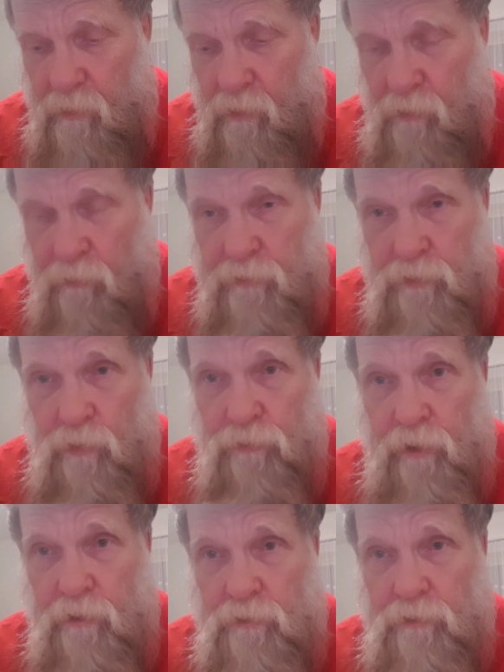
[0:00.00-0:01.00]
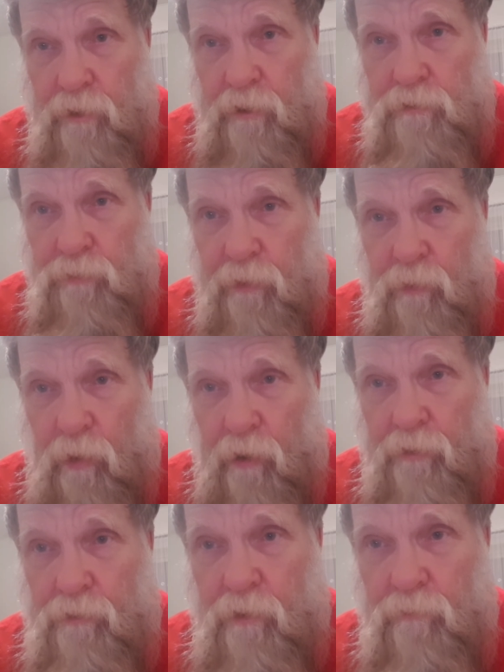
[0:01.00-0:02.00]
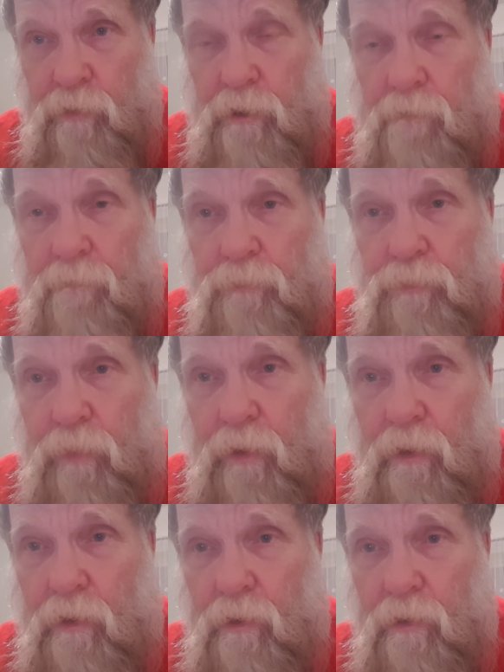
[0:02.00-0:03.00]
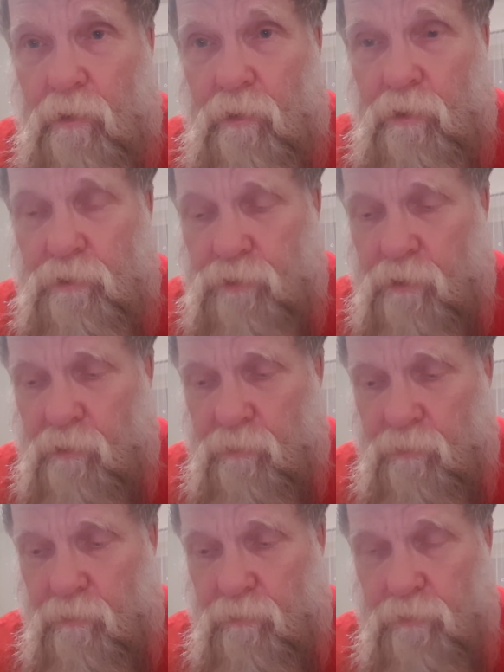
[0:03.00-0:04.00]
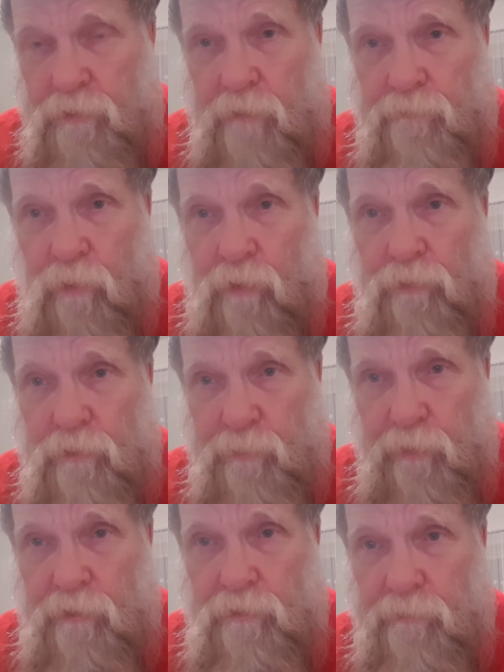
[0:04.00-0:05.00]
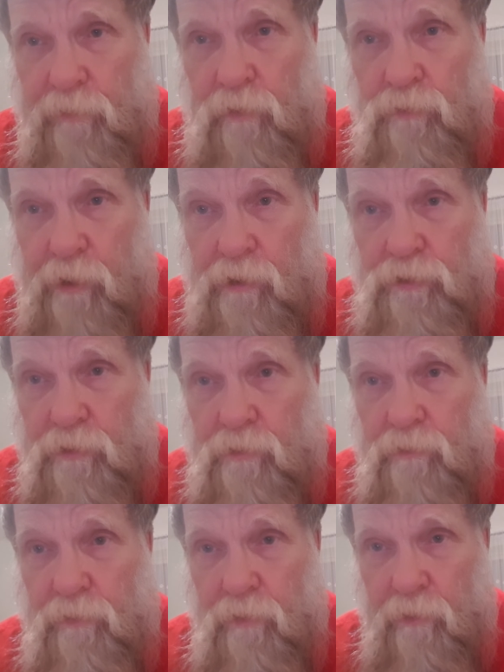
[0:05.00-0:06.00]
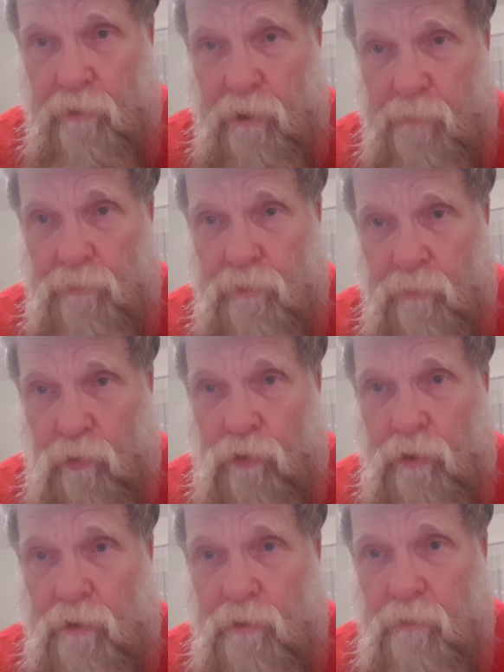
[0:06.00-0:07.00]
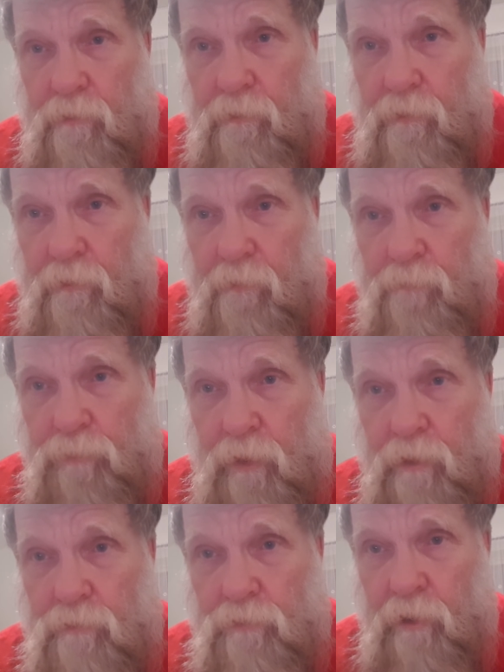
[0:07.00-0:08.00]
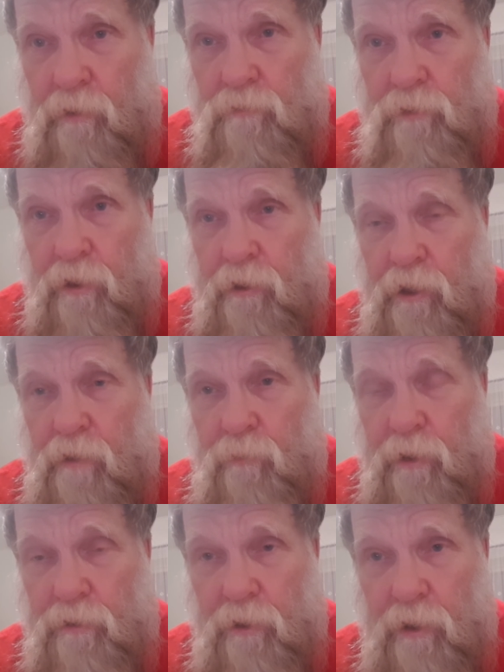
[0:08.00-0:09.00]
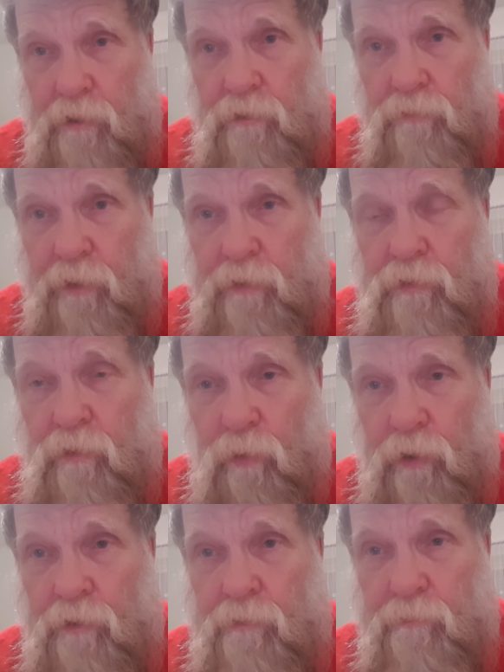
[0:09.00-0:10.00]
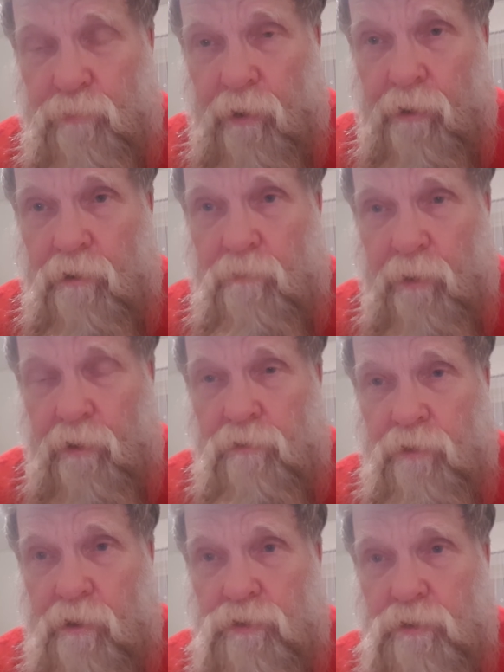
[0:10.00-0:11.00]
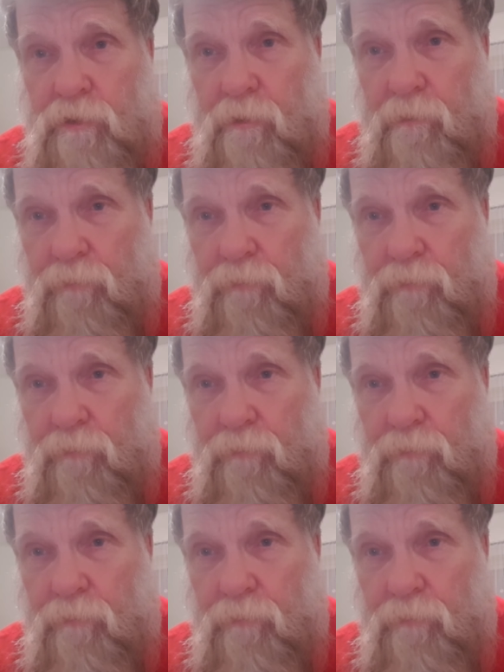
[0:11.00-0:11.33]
I know there's two things that He's requiring of me. Is to set forth a spiritual foundation. Get up in the morning and dedicate my day to reading the Word and prayer and meditation,